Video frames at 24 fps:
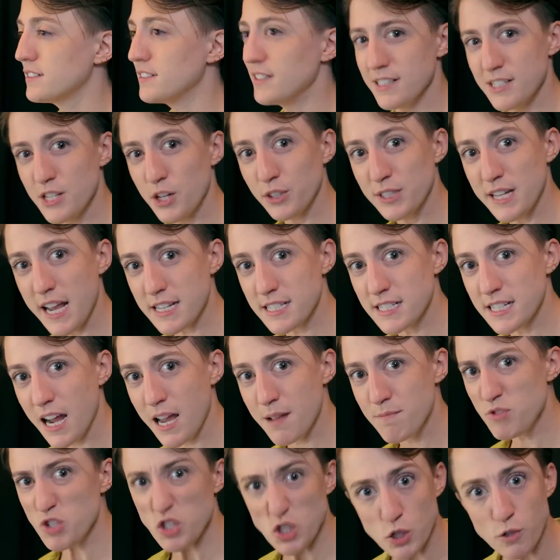Until next
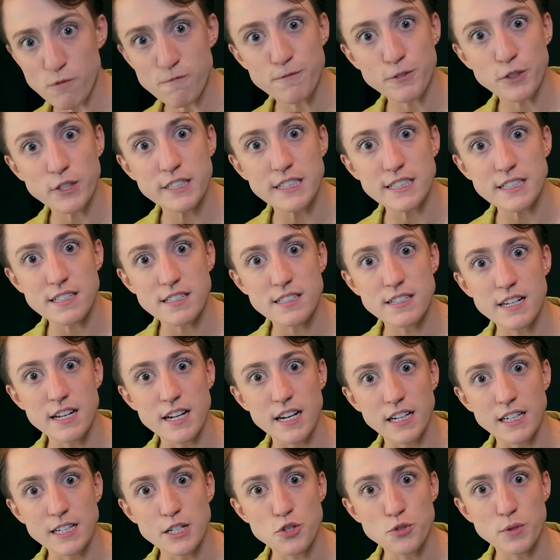time, don't forget to stay
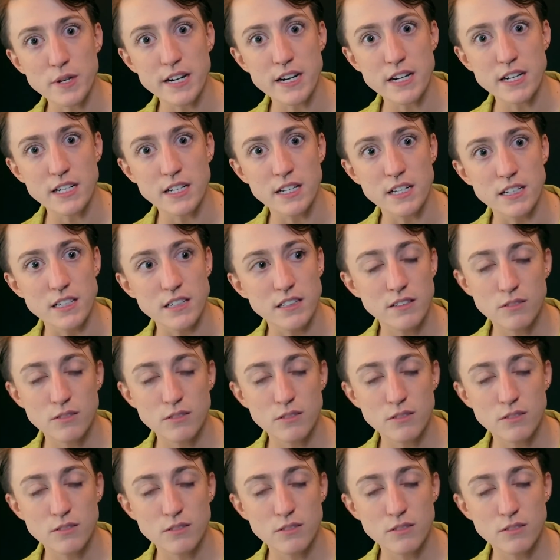hydrated.